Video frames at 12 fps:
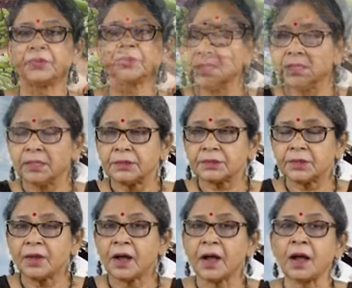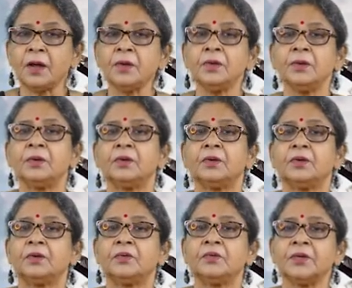So how
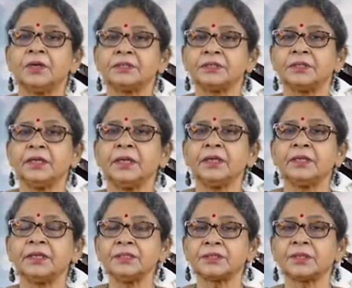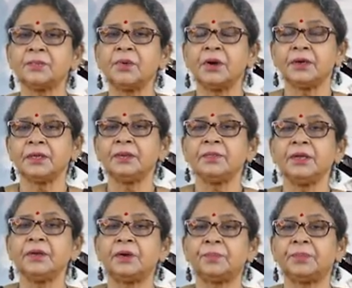was the risk model being
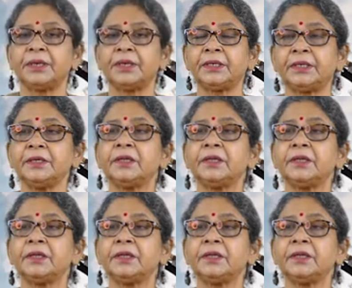operated?